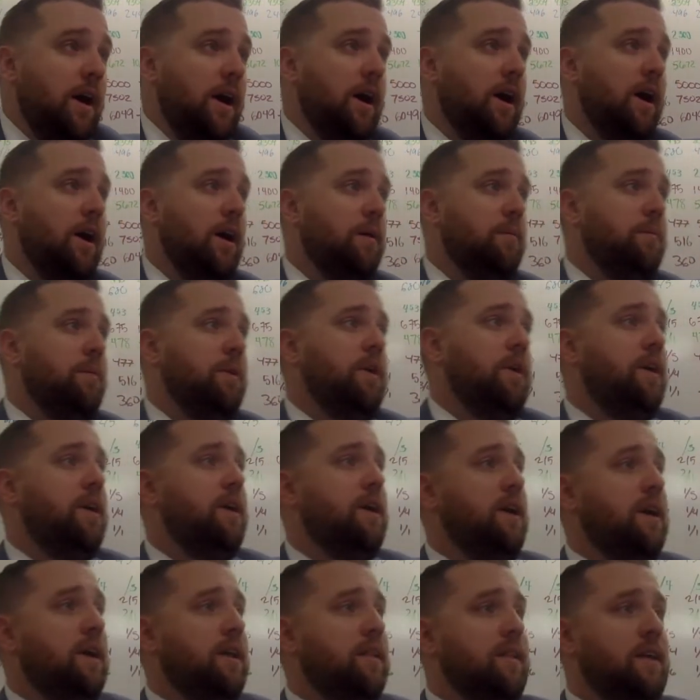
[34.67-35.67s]
And
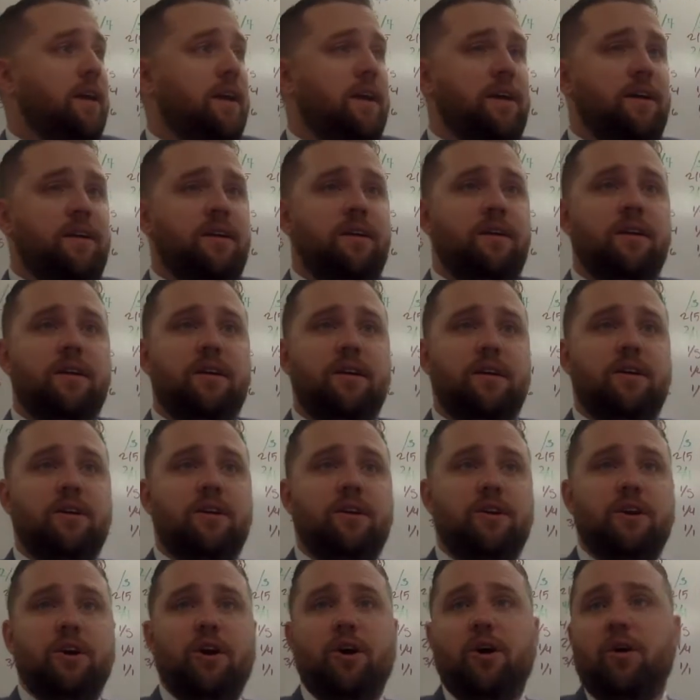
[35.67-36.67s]
then,
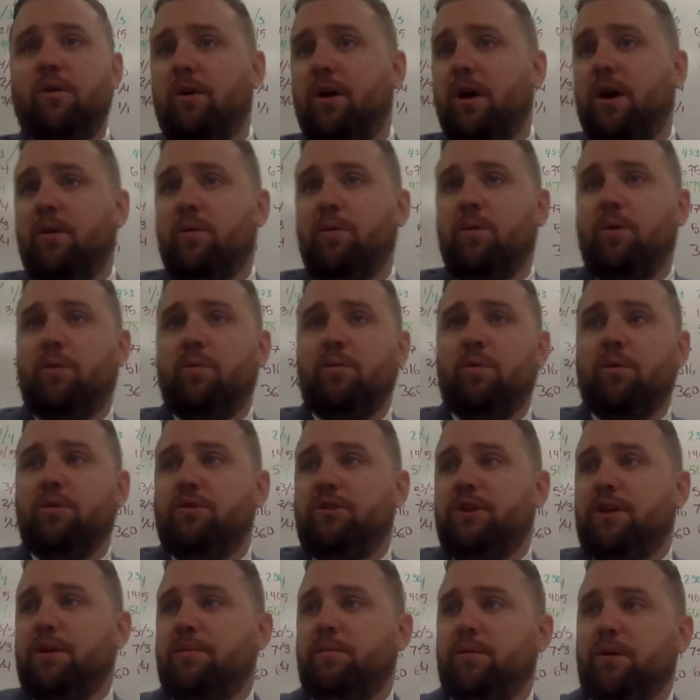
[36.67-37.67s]

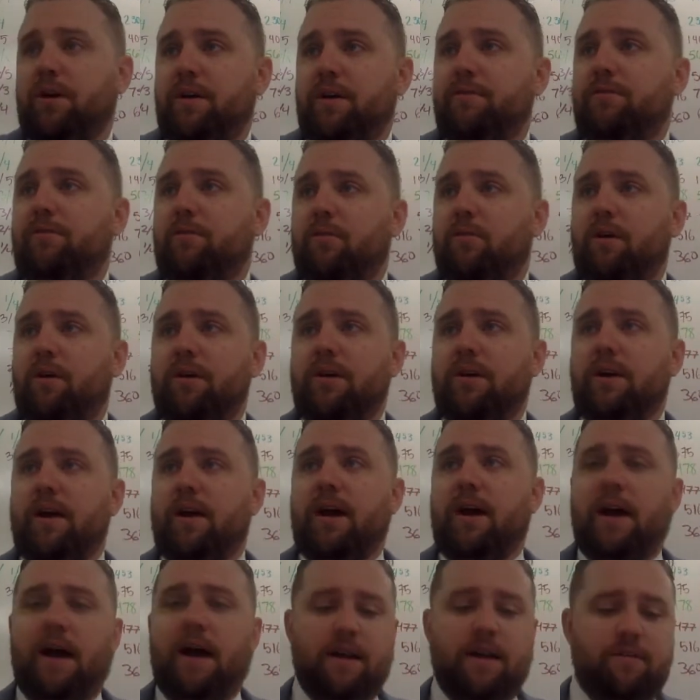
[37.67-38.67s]
we'll debrief what you
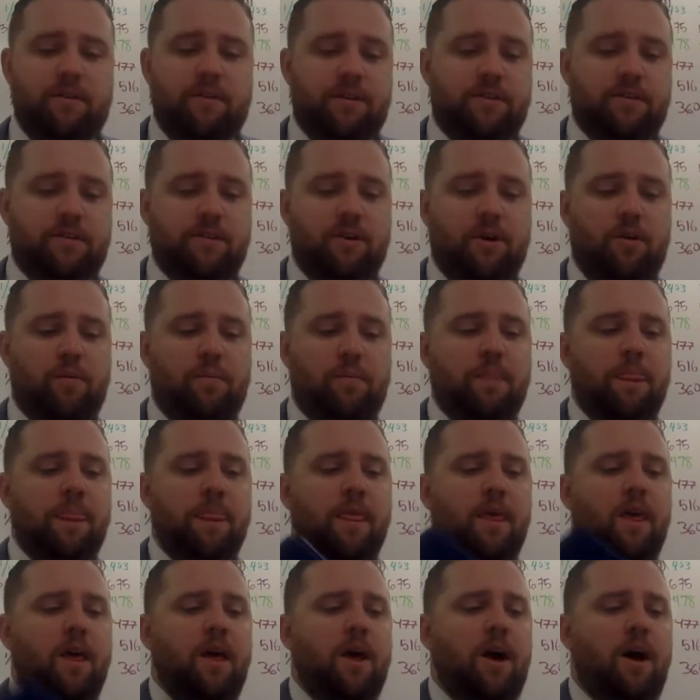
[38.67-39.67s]
got out of it. So,
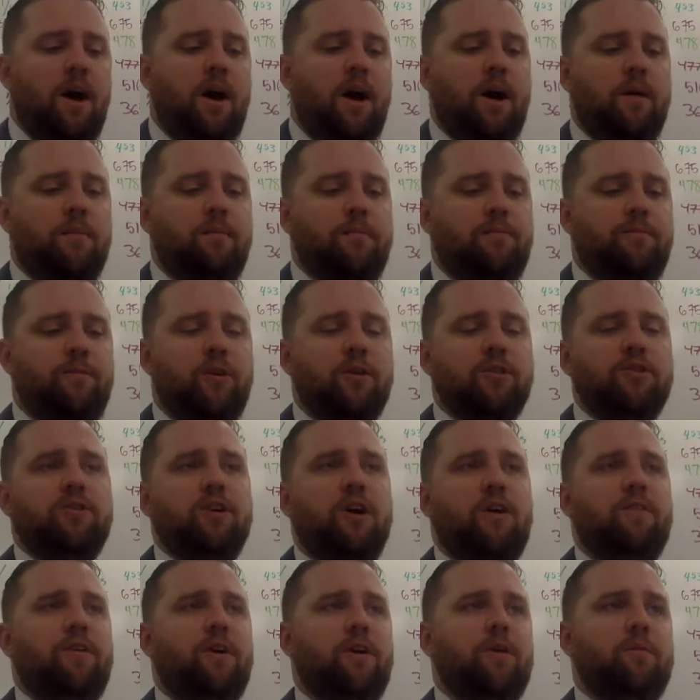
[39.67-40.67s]

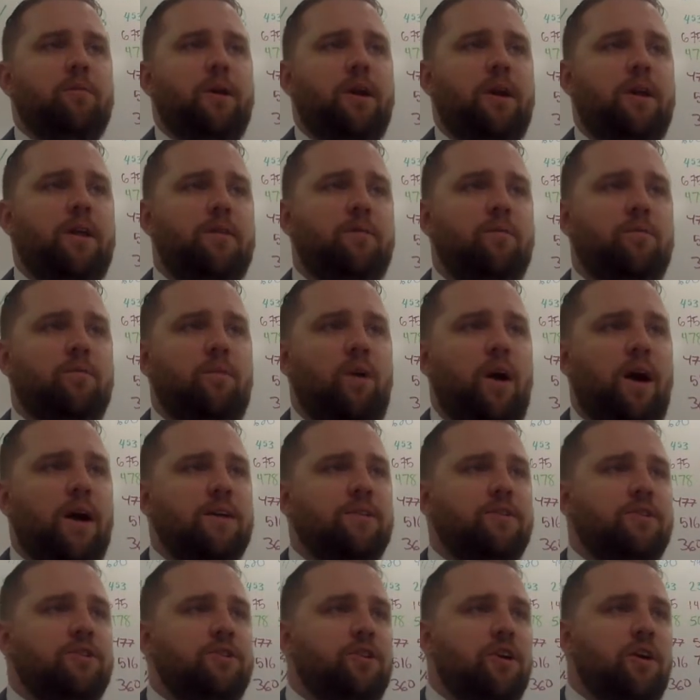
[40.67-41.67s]
first off, everybody,
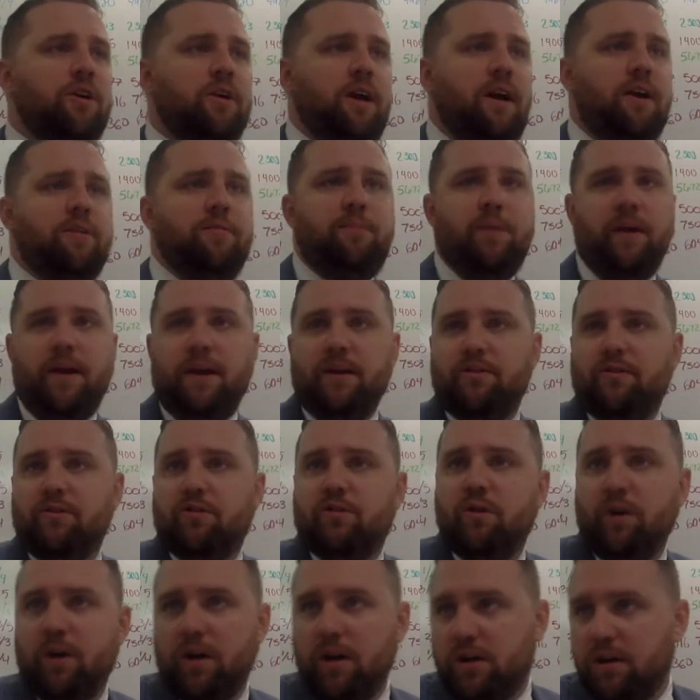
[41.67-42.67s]
why is the junk knife page
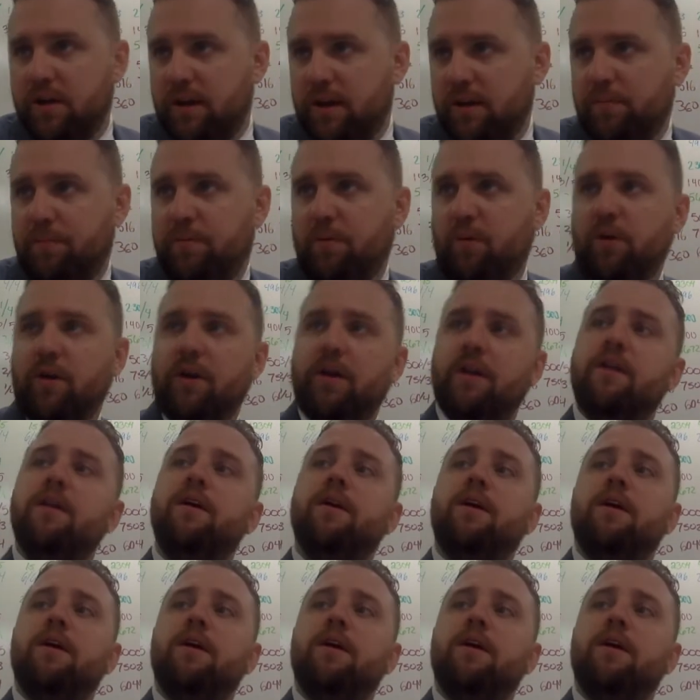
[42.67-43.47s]
critically important?